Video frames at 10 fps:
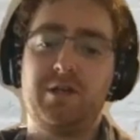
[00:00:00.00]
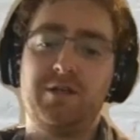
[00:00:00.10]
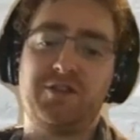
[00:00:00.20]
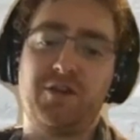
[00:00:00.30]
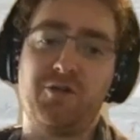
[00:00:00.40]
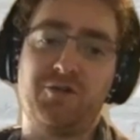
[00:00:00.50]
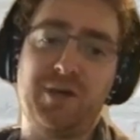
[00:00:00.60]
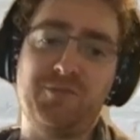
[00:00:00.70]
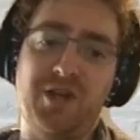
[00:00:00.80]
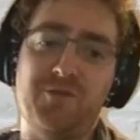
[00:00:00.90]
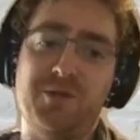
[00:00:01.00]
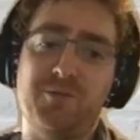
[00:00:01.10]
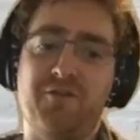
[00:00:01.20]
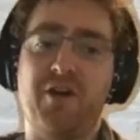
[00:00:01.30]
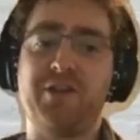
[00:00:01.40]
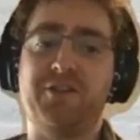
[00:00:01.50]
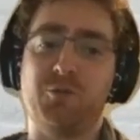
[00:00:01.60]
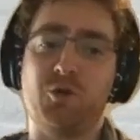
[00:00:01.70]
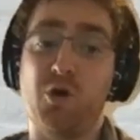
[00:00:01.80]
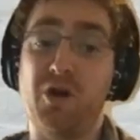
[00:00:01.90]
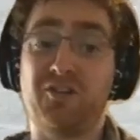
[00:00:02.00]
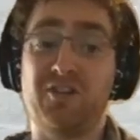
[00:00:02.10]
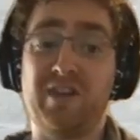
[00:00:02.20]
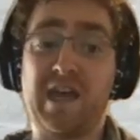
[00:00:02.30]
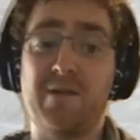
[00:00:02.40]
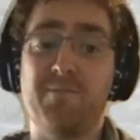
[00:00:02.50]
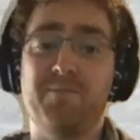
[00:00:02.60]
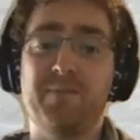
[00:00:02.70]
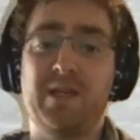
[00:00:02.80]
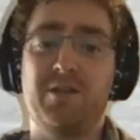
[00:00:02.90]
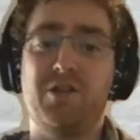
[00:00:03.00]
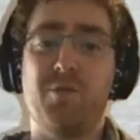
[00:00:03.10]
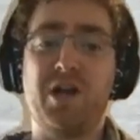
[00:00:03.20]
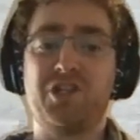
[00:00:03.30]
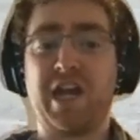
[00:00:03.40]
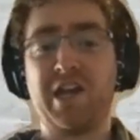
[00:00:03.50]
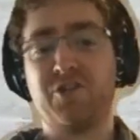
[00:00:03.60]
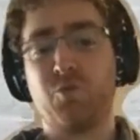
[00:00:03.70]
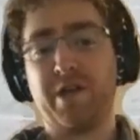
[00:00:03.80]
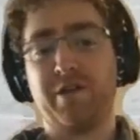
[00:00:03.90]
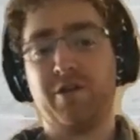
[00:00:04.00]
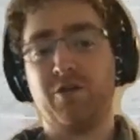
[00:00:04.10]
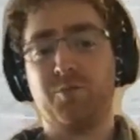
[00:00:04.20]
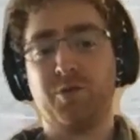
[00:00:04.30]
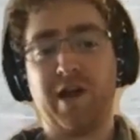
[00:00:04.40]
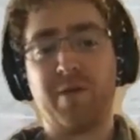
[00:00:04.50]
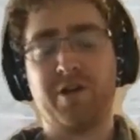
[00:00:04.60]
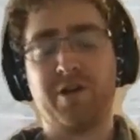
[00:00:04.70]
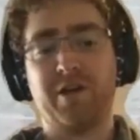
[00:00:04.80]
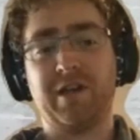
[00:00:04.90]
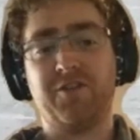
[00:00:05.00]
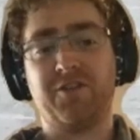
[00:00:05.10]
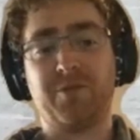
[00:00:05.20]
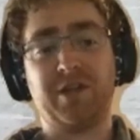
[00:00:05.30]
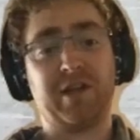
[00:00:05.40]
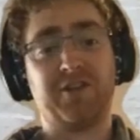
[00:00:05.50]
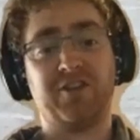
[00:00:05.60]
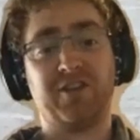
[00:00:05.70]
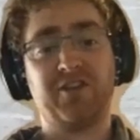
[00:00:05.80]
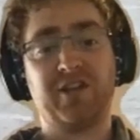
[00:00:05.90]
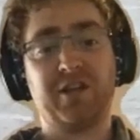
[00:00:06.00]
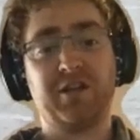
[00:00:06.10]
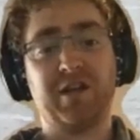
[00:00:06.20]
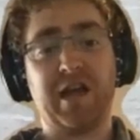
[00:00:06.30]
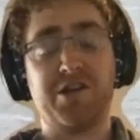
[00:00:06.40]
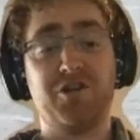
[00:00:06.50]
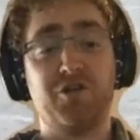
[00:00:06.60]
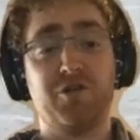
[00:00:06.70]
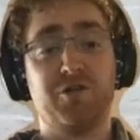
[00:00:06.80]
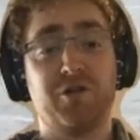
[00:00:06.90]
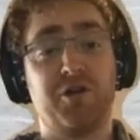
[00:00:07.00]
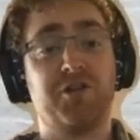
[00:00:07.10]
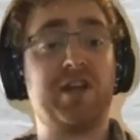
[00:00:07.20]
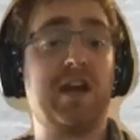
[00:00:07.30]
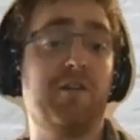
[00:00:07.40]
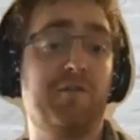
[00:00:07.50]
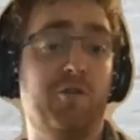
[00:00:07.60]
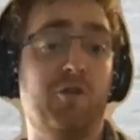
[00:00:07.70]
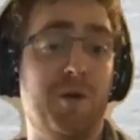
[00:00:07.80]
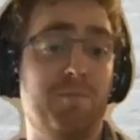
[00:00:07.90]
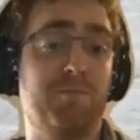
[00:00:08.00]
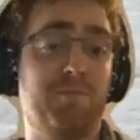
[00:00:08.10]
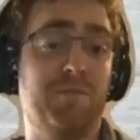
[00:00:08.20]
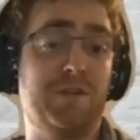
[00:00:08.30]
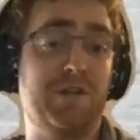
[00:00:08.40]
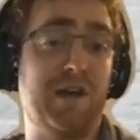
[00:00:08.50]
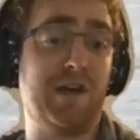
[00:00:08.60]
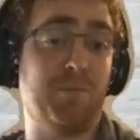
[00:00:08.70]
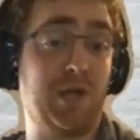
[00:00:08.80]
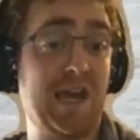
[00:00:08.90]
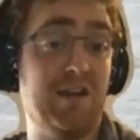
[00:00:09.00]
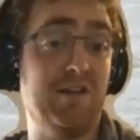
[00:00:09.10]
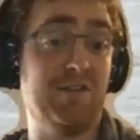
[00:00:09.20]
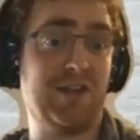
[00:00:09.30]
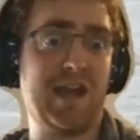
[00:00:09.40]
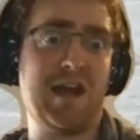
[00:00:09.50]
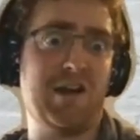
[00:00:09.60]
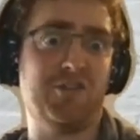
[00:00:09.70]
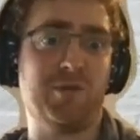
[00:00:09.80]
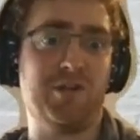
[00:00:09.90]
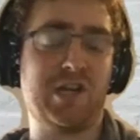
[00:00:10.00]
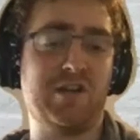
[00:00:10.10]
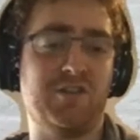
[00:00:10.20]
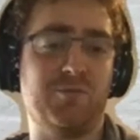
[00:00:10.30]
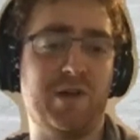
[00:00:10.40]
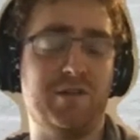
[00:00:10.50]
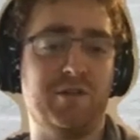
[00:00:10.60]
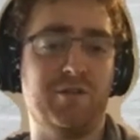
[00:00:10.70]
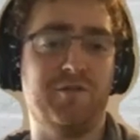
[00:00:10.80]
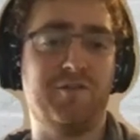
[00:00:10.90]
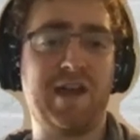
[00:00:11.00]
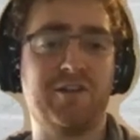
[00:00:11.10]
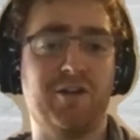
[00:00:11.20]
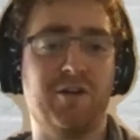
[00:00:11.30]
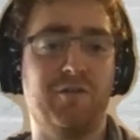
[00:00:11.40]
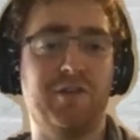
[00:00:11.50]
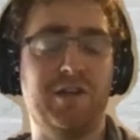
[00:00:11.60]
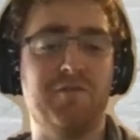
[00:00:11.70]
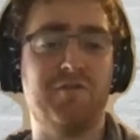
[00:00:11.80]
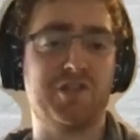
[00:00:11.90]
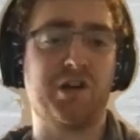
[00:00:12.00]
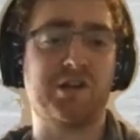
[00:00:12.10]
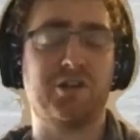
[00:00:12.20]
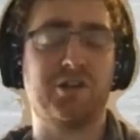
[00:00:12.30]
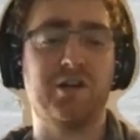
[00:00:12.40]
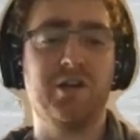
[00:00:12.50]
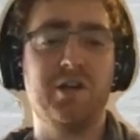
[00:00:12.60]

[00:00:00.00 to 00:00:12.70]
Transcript: So sometimes you might find some quirks in that. You might change one little parameter in something that's existing and you go to Terraform, plan it, say, hey, I just want to change this one little factor of the infrastructure.